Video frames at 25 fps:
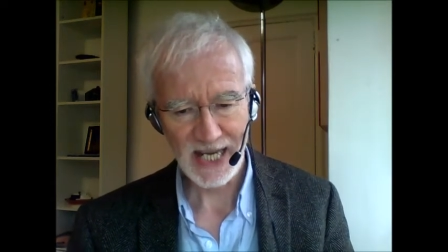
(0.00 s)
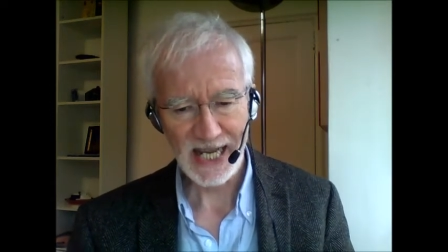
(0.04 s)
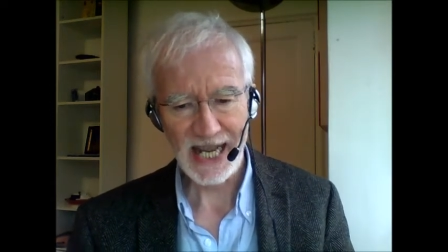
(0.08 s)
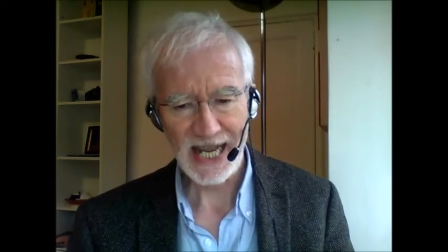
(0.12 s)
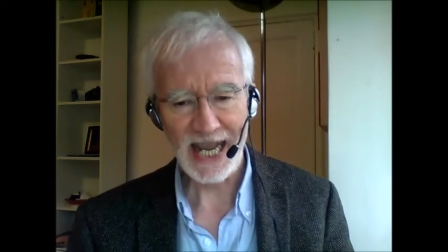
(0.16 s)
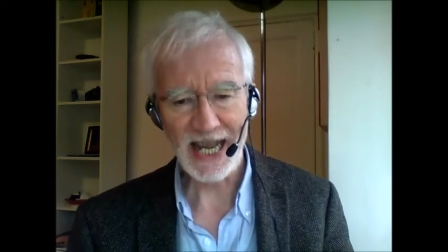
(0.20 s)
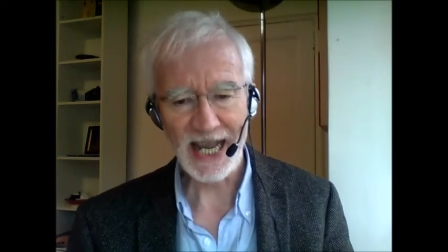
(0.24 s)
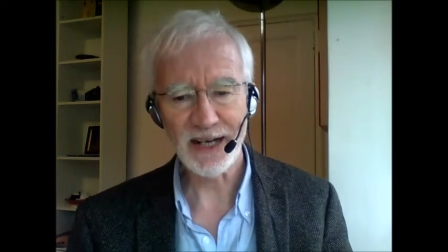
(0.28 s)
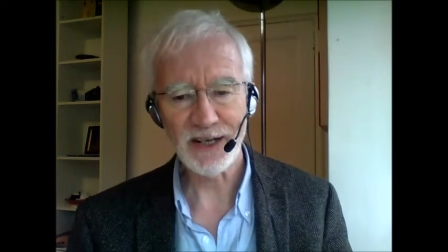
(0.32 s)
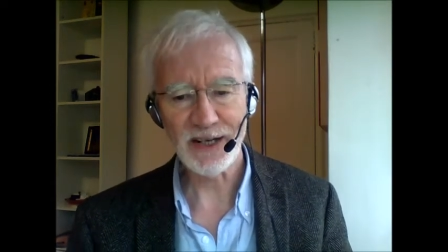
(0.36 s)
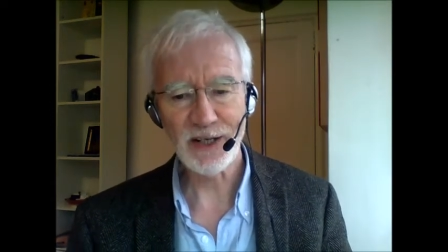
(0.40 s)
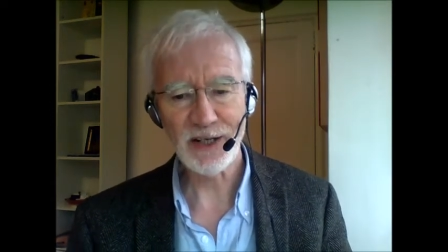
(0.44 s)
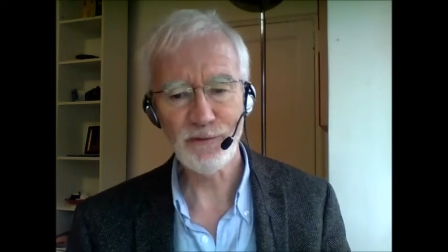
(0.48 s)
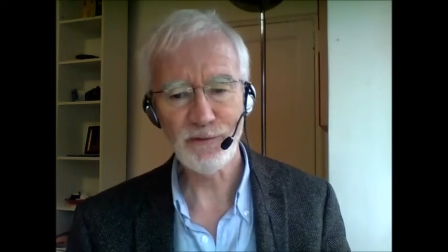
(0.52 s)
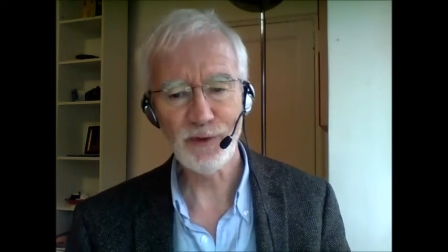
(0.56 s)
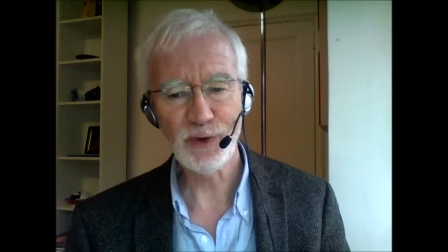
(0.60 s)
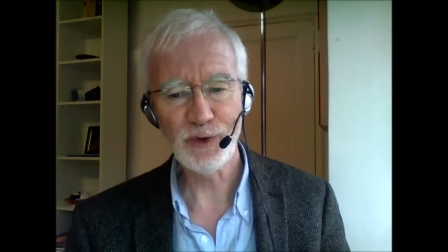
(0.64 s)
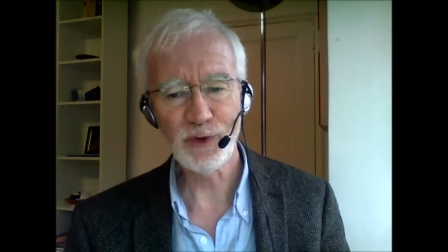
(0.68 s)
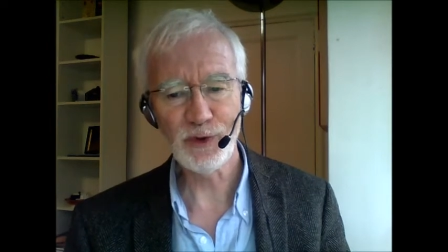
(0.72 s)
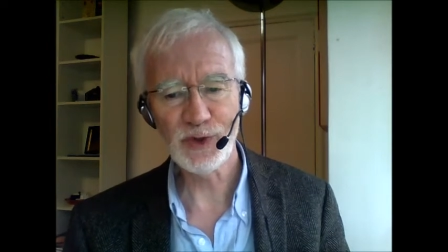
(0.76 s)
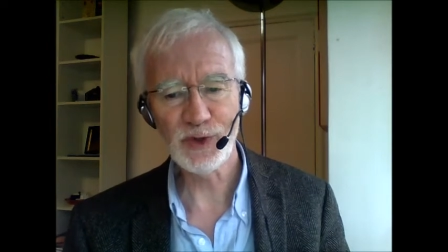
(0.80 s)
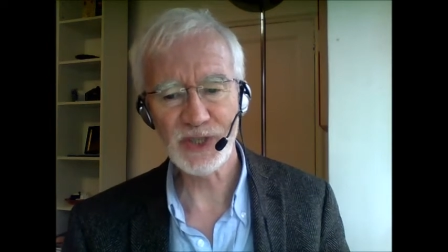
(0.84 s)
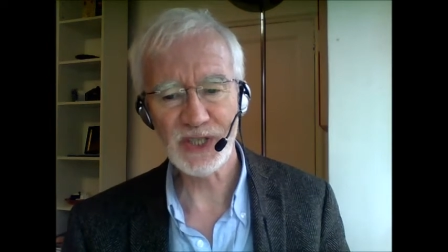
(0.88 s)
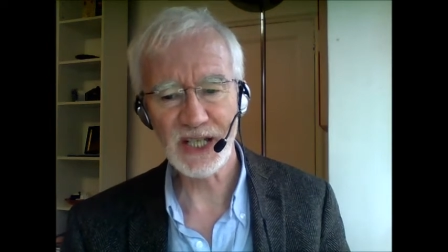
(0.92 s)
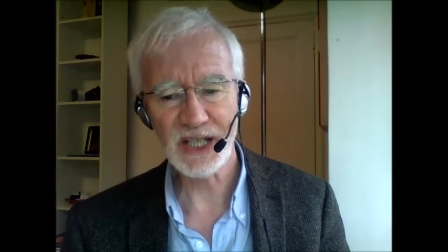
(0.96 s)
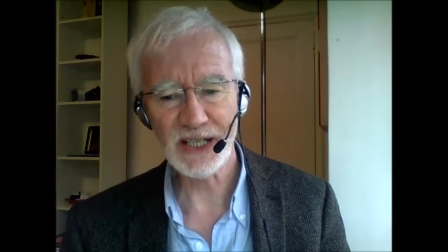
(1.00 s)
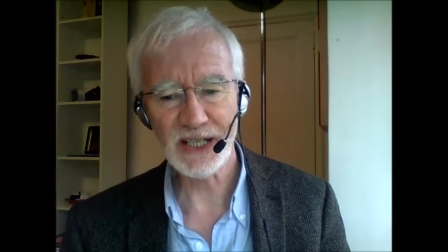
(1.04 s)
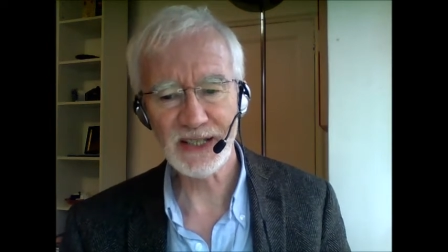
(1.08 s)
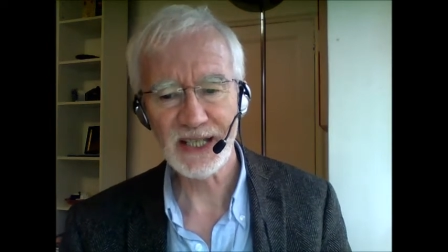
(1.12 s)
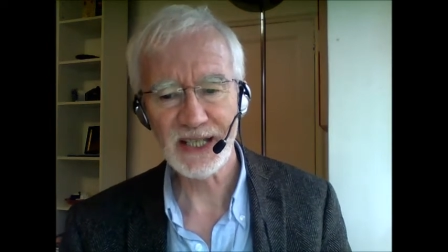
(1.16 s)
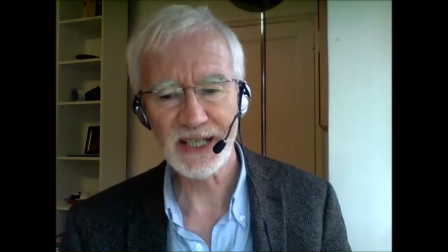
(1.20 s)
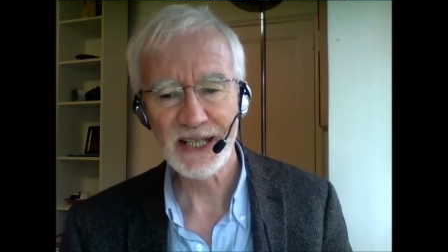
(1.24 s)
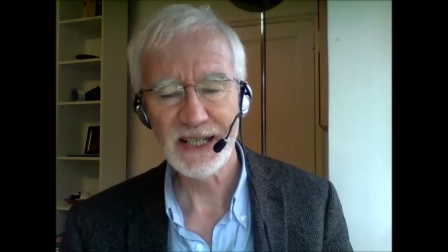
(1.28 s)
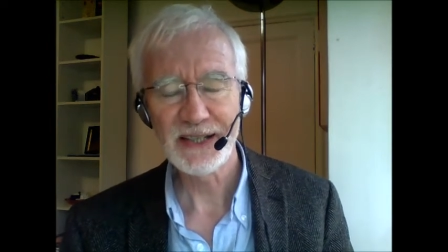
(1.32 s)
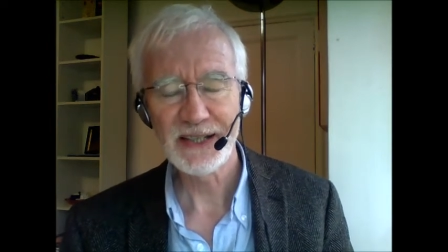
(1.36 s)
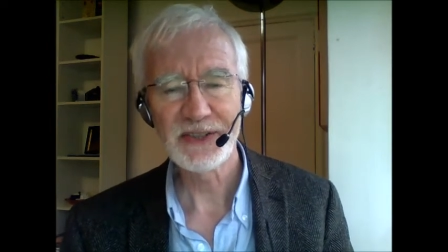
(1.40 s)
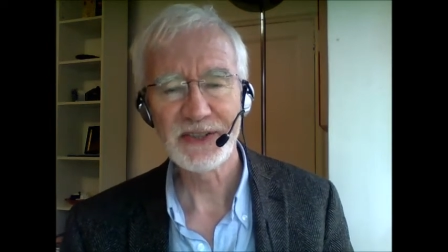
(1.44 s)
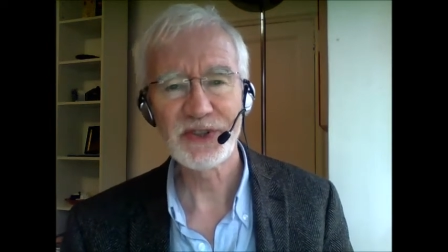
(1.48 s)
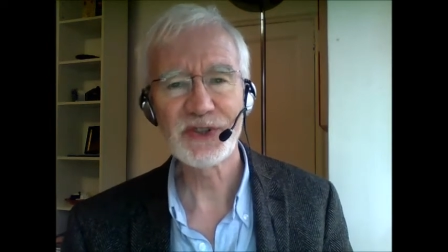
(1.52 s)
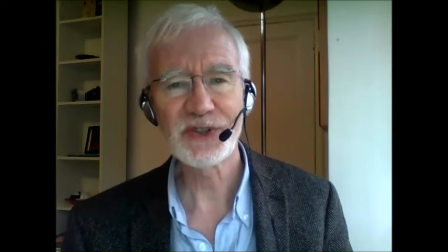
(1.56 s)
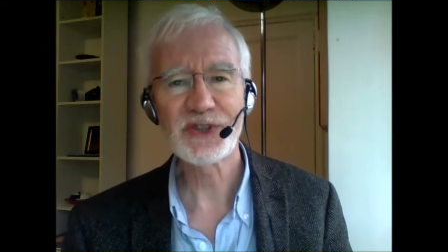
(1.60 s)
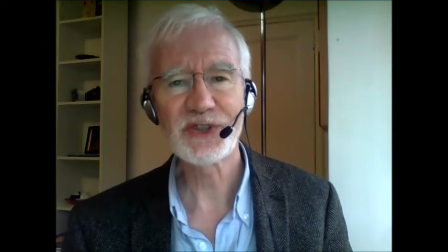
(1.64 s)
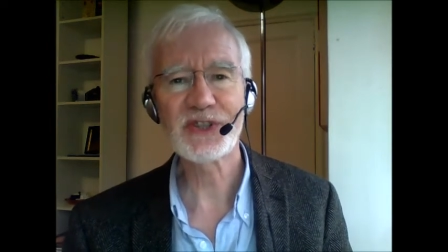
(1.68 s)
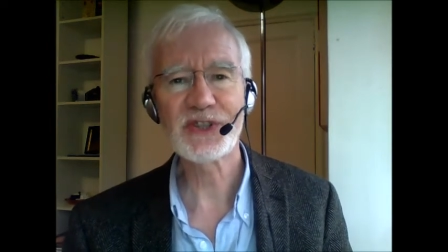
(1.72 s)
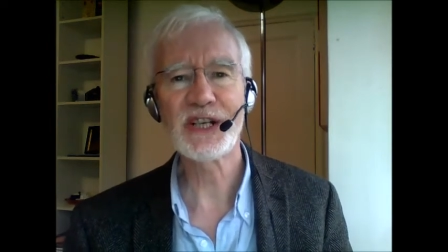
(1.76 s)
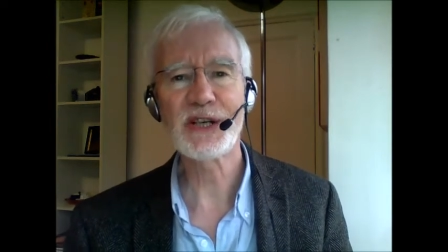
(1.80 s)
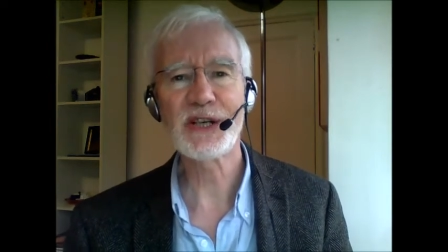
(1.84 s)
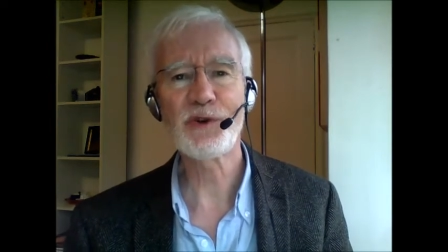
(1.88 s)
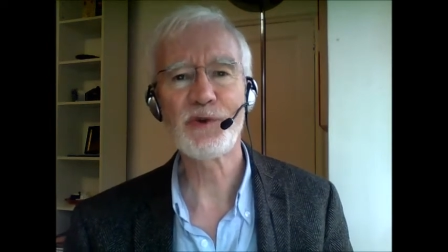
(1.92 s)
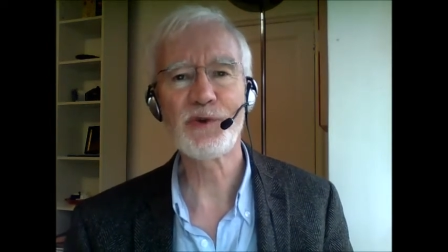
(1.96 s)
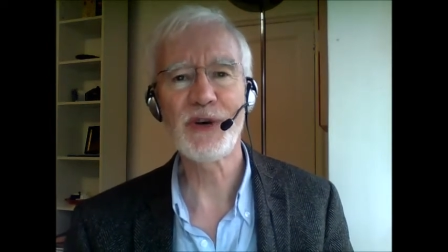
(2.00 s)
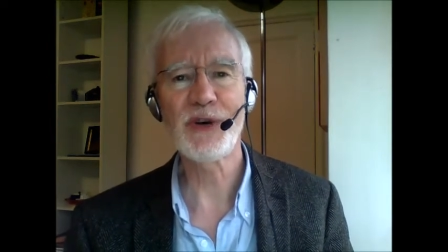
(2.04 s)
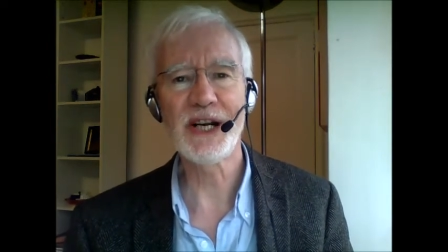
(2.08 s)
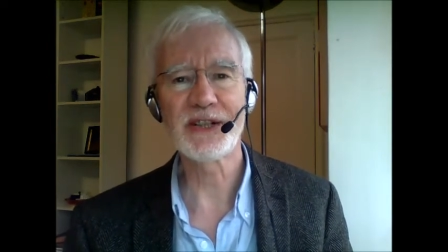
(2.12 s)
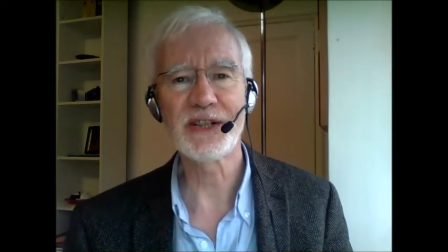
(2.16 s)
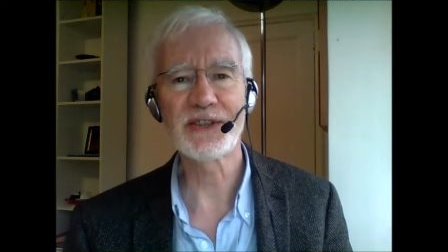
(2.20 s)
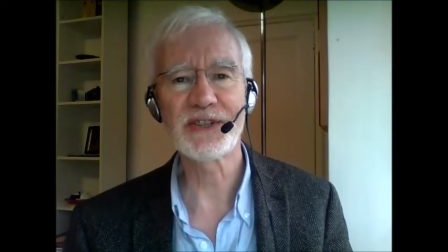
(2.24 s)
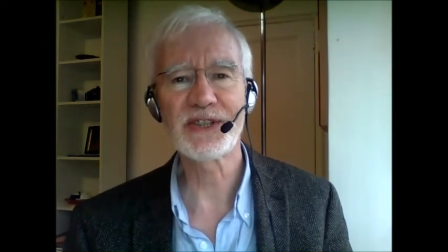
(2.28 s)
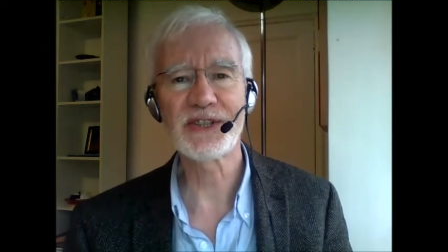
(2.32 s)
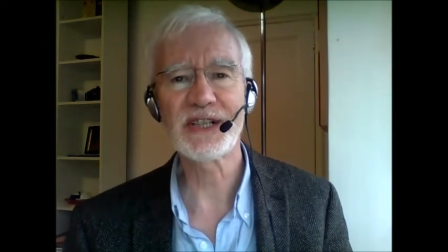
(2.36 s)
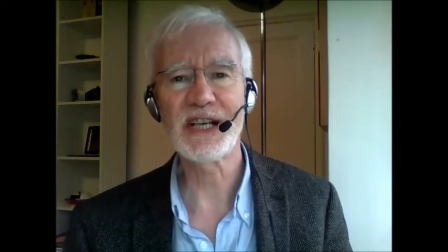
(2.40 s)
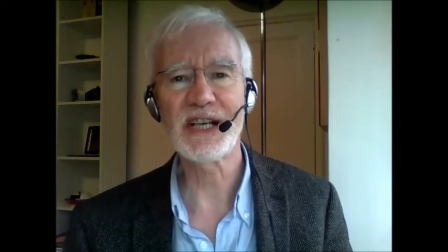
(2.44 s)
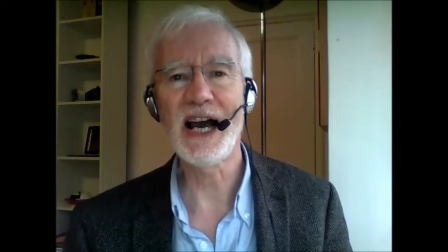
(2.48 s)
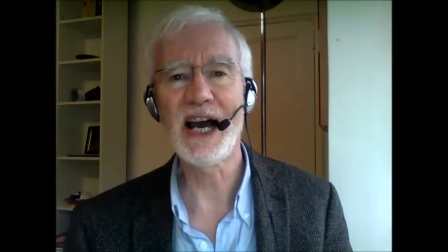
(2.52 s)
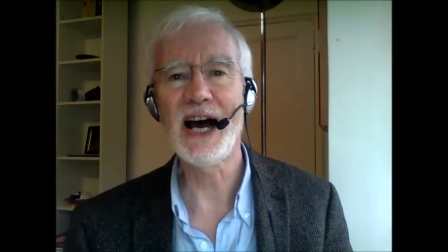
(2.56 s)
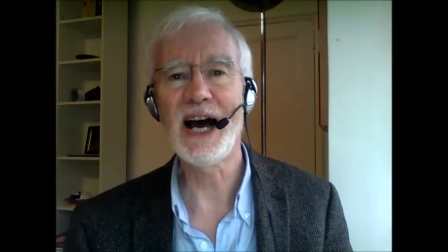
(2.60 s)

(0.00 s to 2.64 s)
And if you said, "Cigarettes,